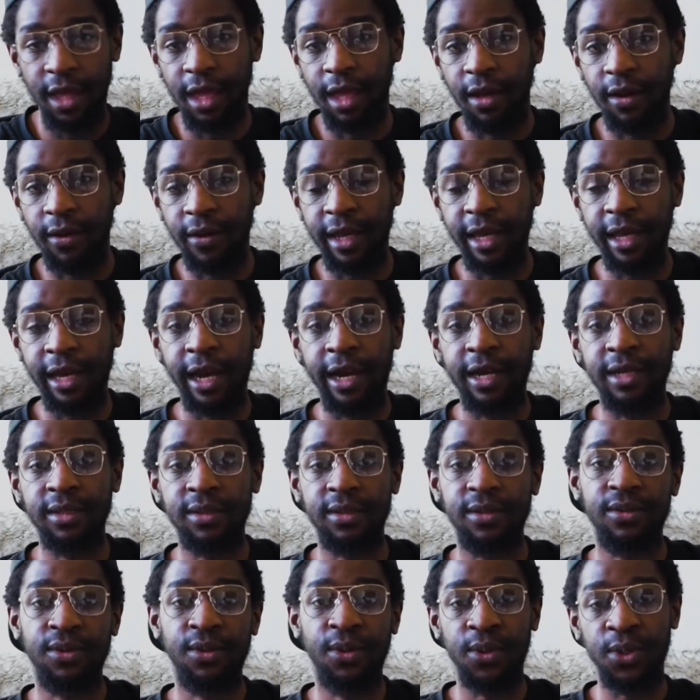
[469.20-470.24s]
Okay
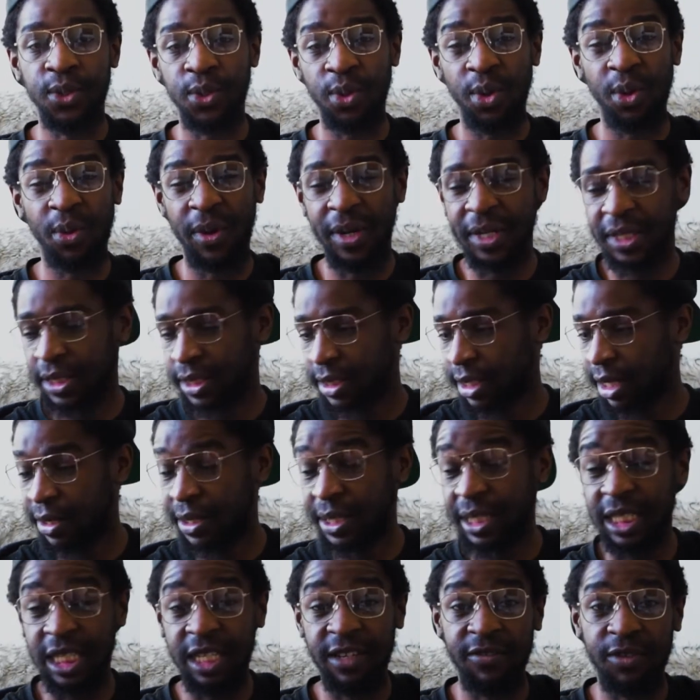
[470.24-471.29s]
guys, those are the questions I
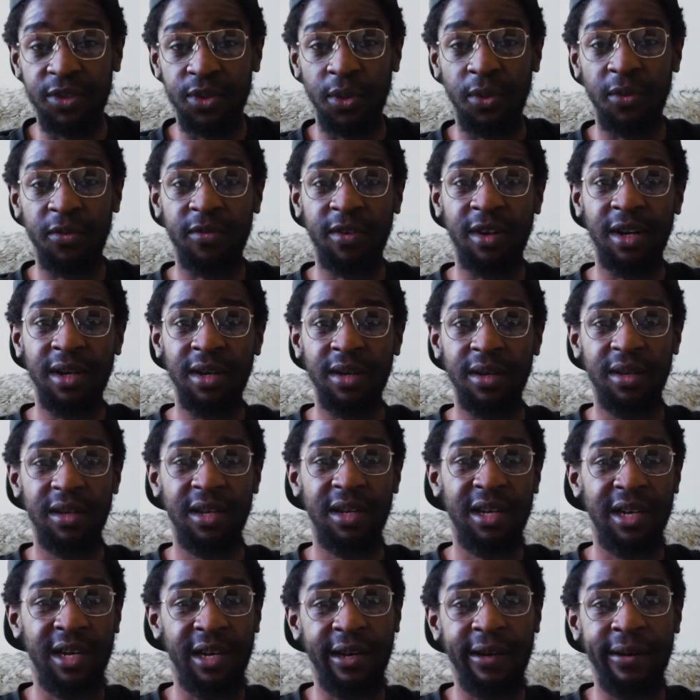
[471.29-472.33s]
received so far.
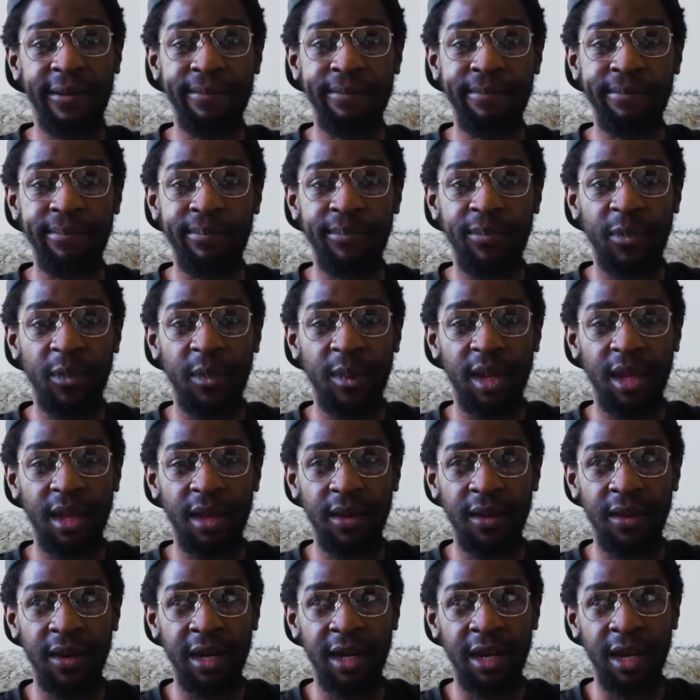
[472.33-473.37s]

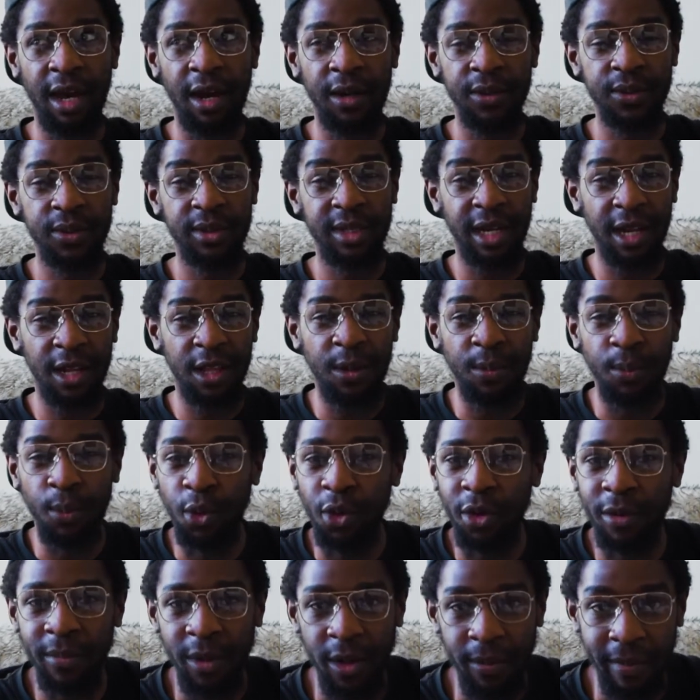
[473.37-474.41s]
And now to tell you
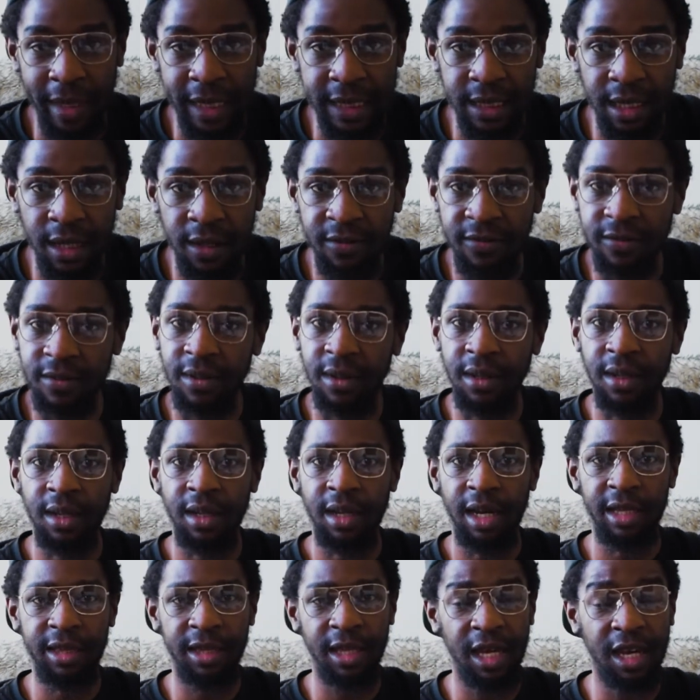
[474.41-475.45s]
more about myself,
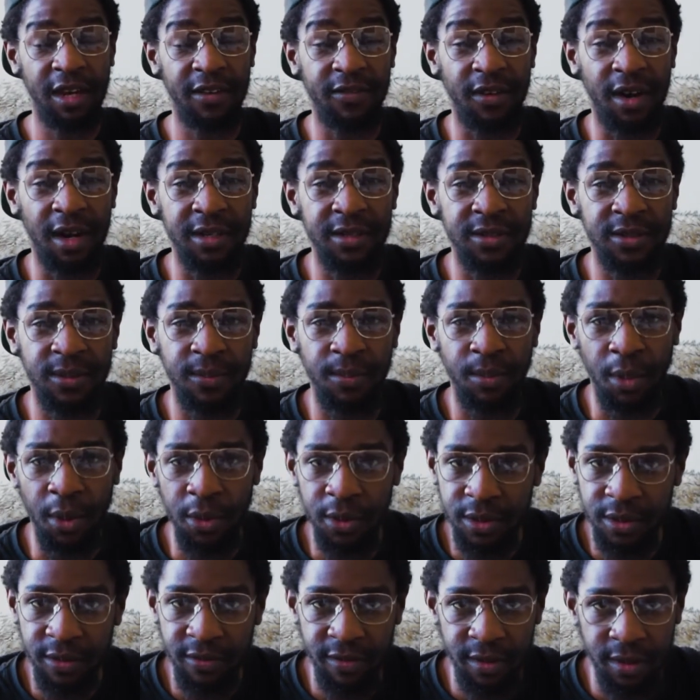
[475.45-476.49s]
I think I've answered
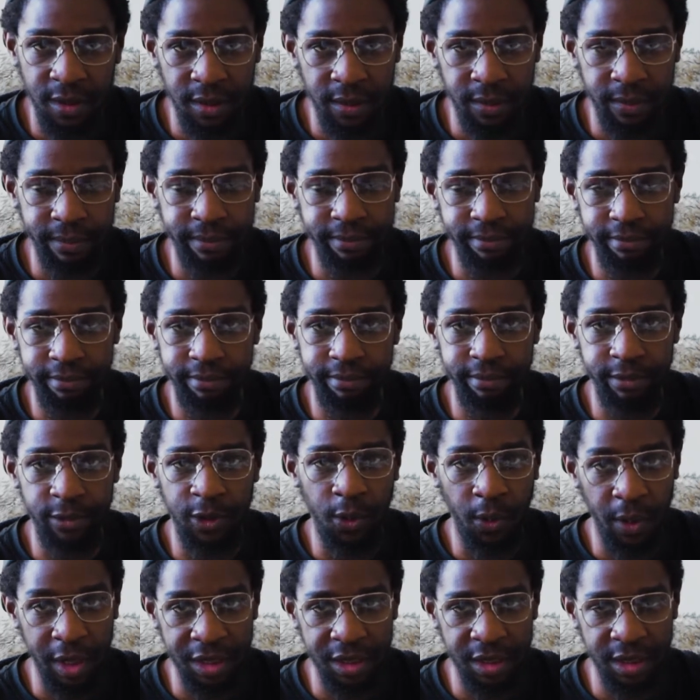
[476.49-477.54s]
most of the
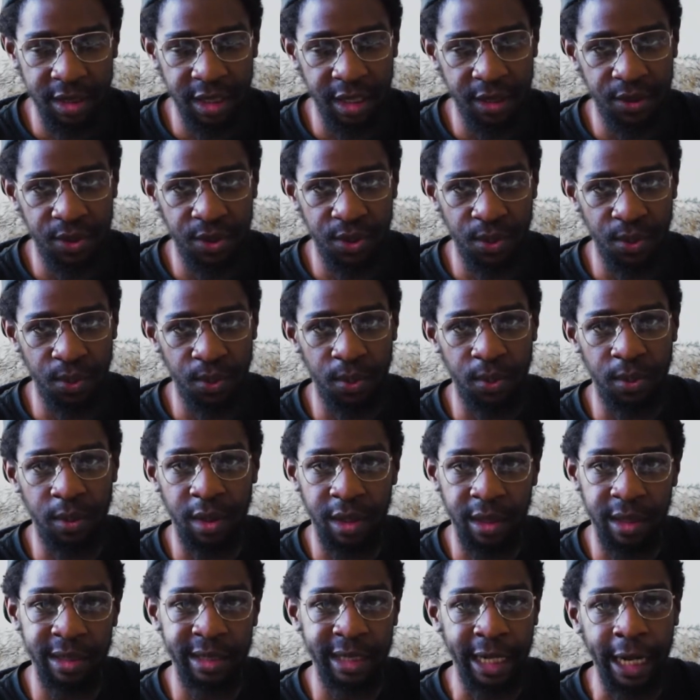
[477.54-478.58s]
questions that you
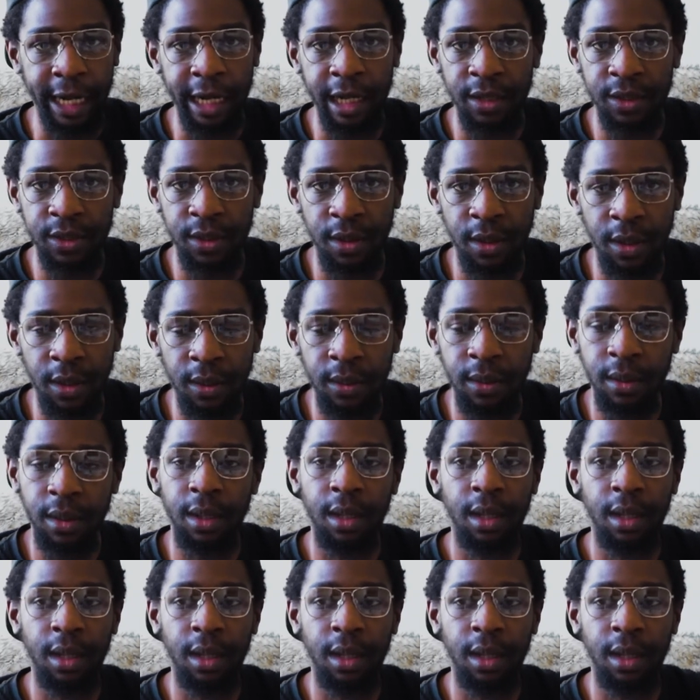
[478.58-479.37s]
were dying to know.